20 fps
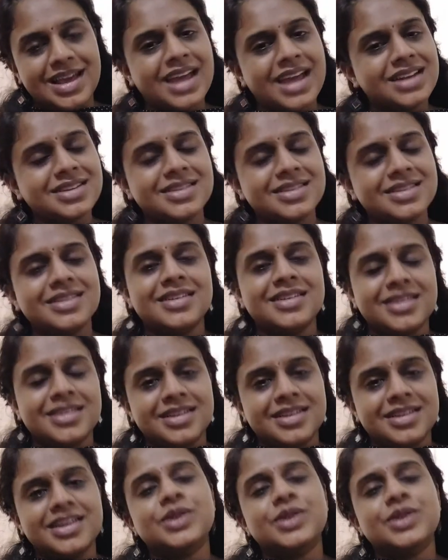and
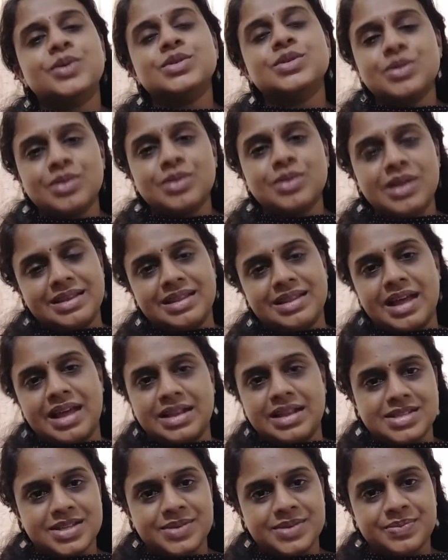it goes on like
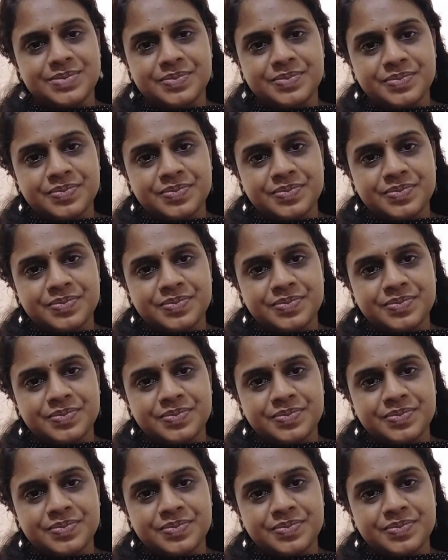that.